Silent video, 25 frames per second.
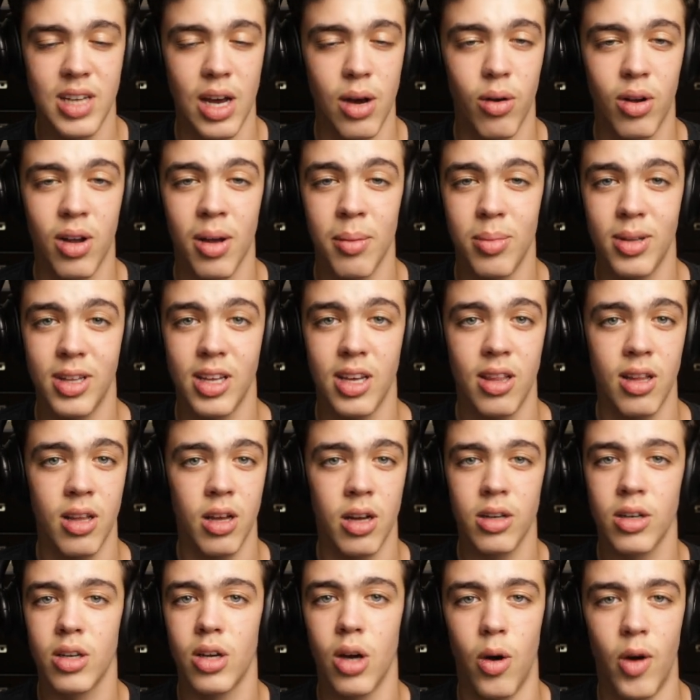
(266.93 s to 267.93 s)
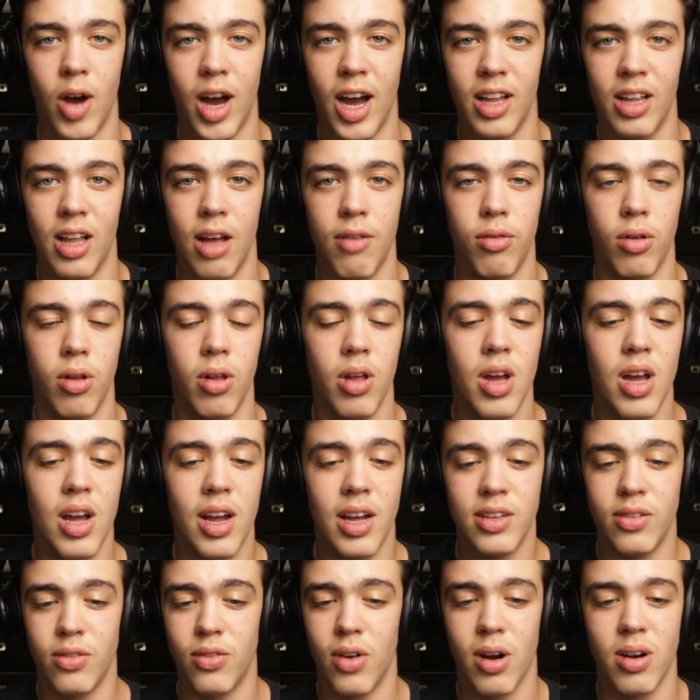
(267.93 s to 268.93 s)
completely on Go High Level.
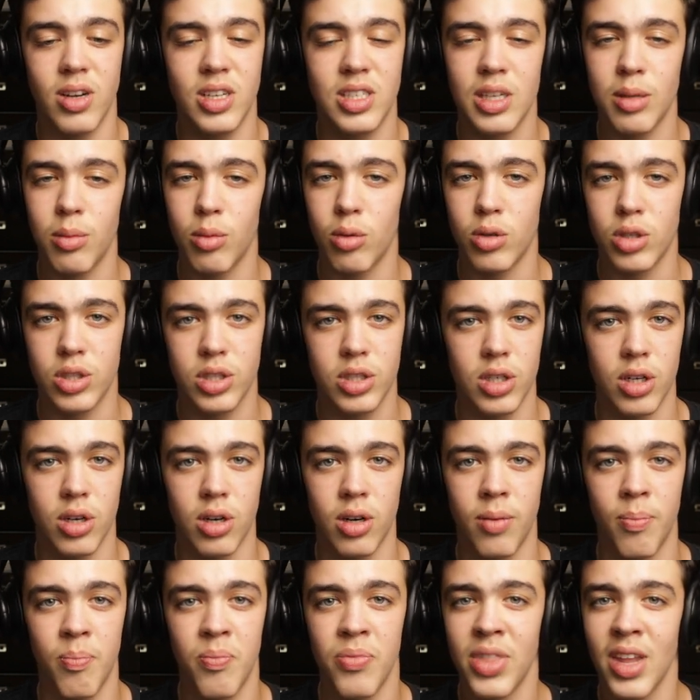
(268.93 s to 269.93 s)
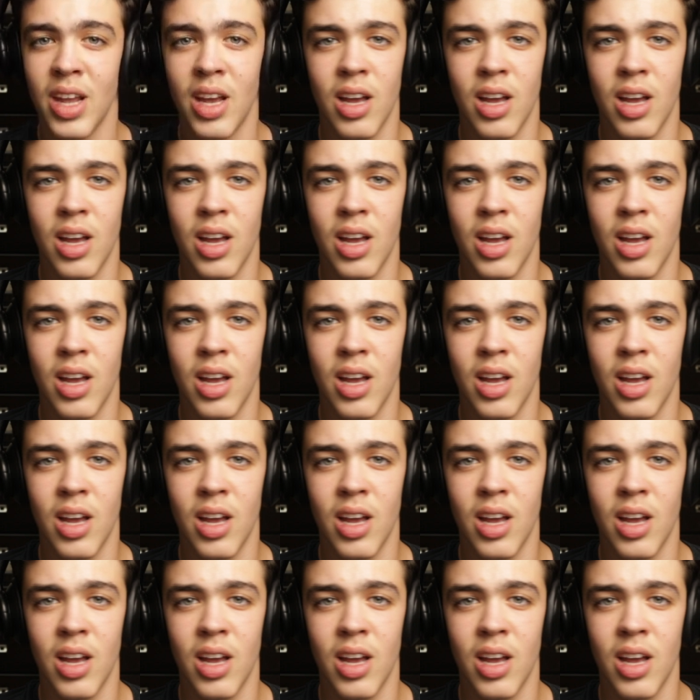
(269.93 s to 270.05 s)
It's very similar to certain